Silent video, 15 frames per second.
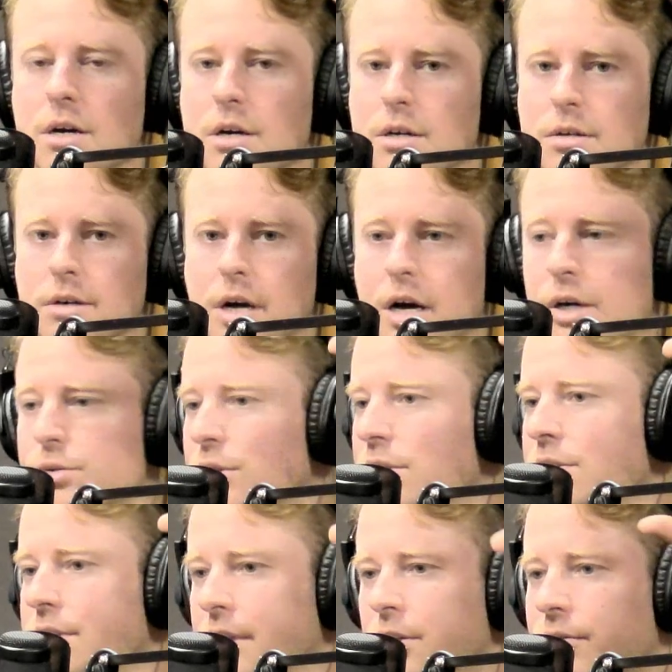100
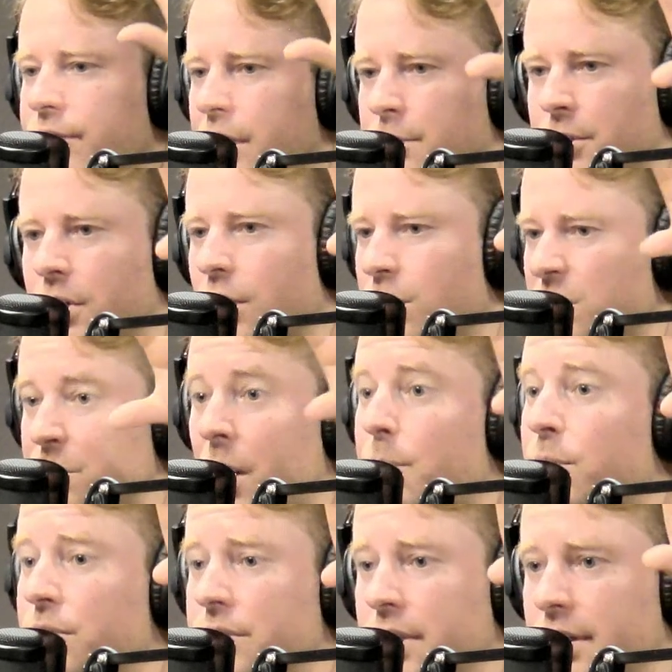single family homes by
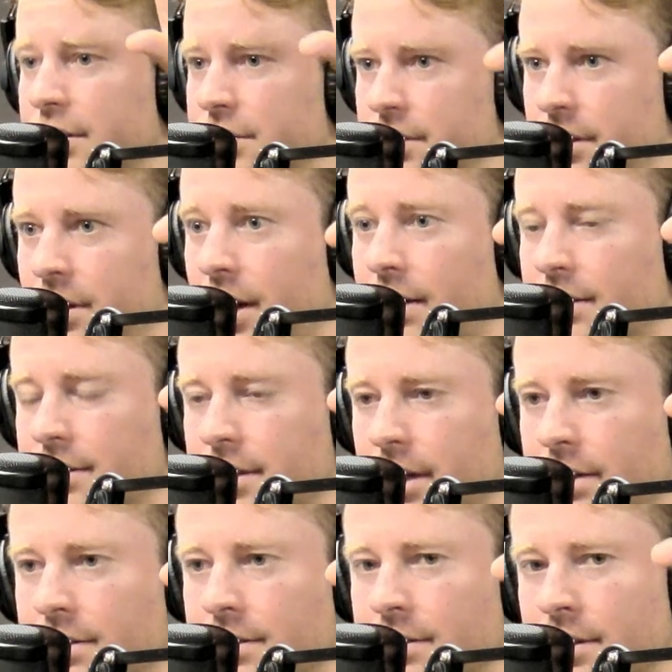percentage in the United
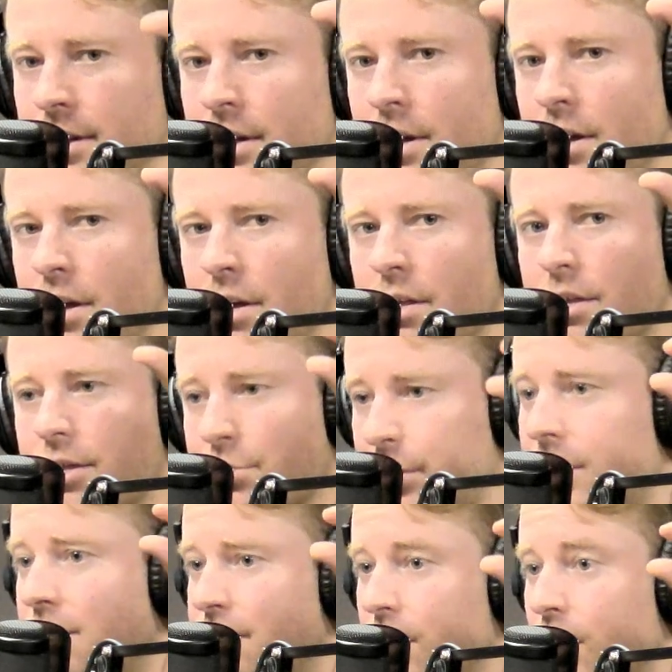States.
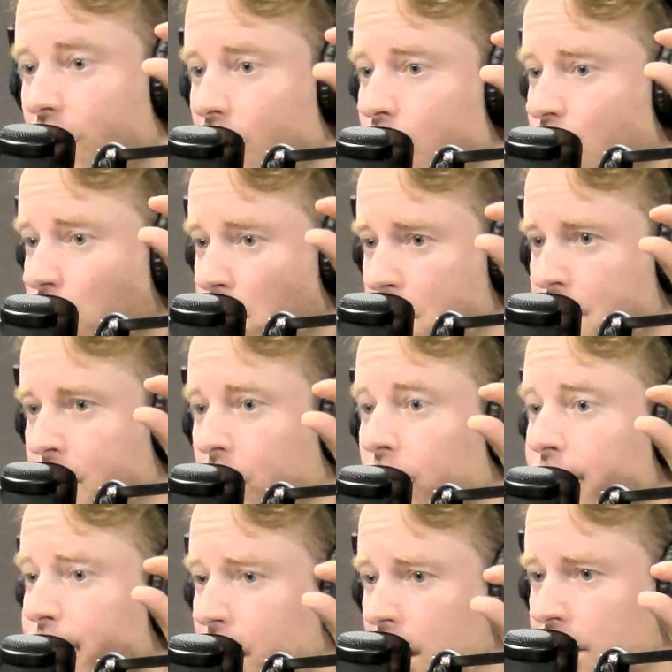3 of those would be built
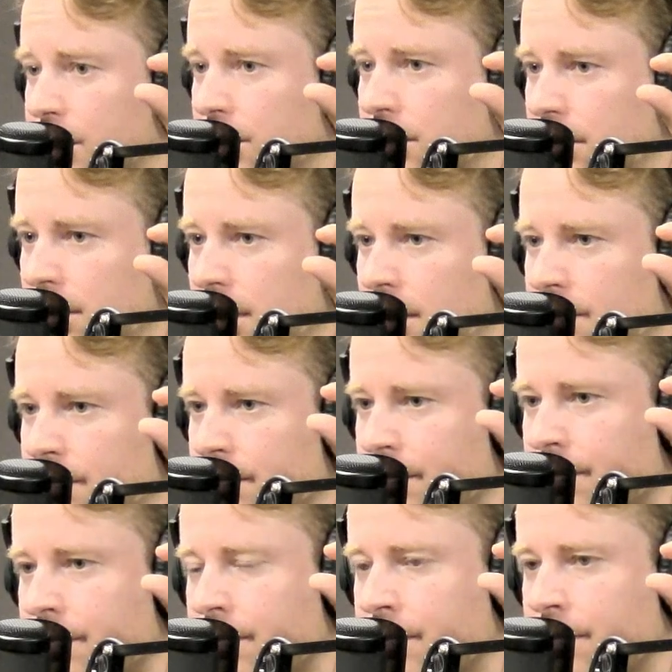modularly.
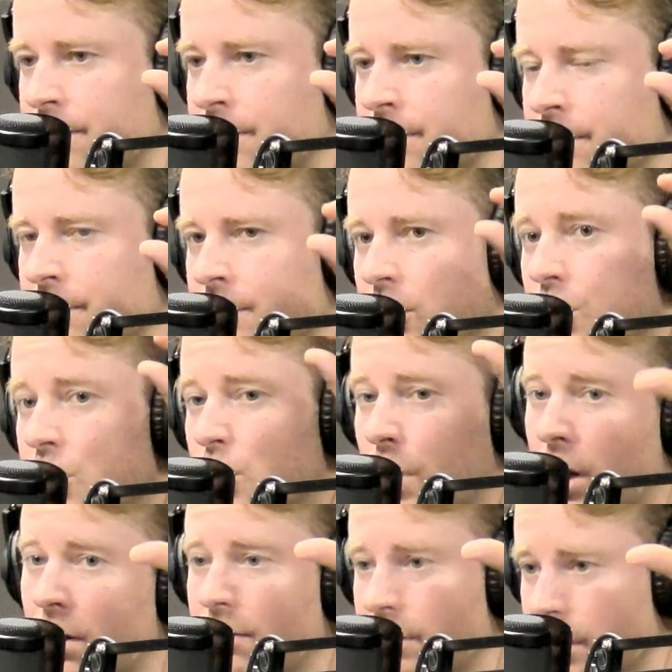
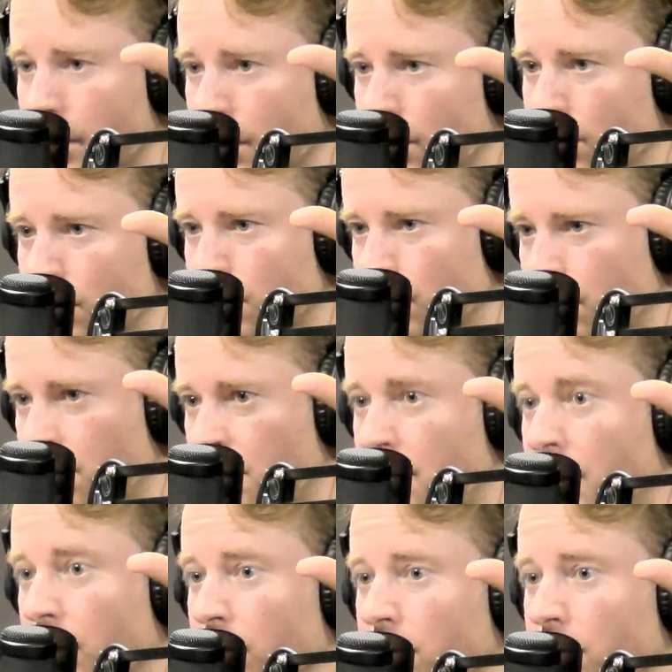12 of those would be built